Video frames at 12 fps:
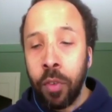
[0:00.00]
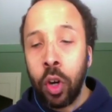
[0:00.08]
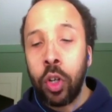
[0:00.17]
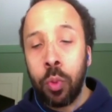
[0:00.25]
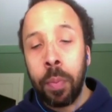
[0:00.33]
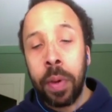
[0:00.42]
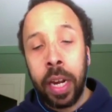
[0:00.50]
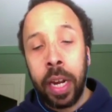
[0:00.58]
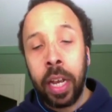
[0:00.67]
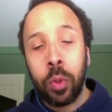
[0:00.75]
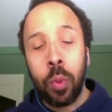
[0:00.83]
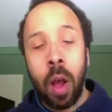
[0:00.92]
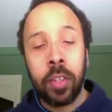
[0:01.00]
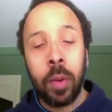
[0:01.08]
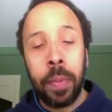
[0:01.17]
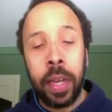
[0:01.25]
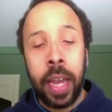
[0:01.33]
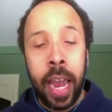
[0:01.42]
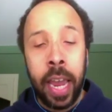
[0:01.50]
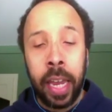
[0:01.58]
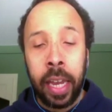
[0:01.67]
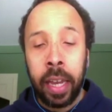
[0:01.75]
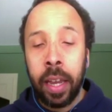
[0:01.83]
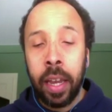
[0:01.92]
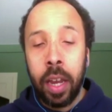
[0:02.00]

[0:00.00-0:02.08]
virtual meetings will also be a